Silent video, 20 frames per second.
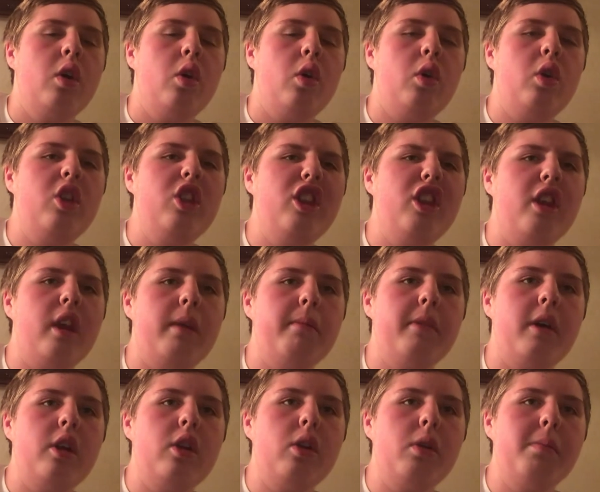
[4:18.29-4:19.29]
I'm going
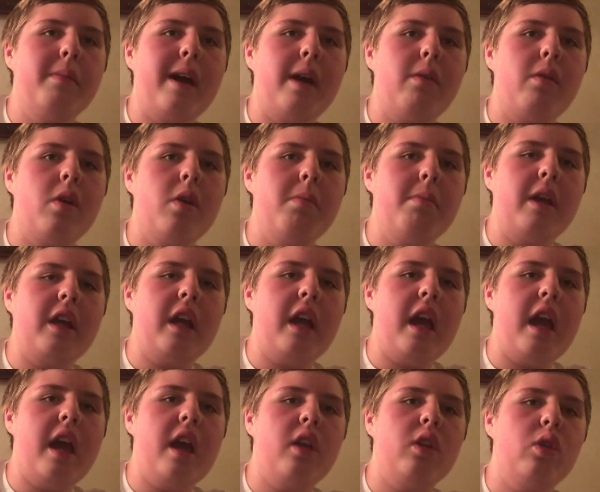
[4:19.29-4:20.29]
to do my Roman
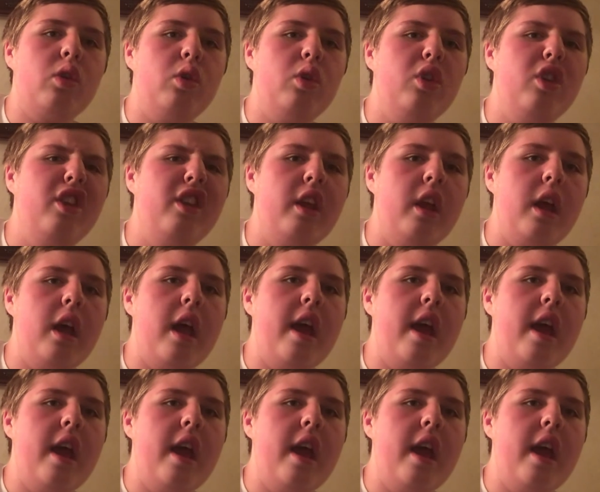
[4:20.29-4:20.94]
candles.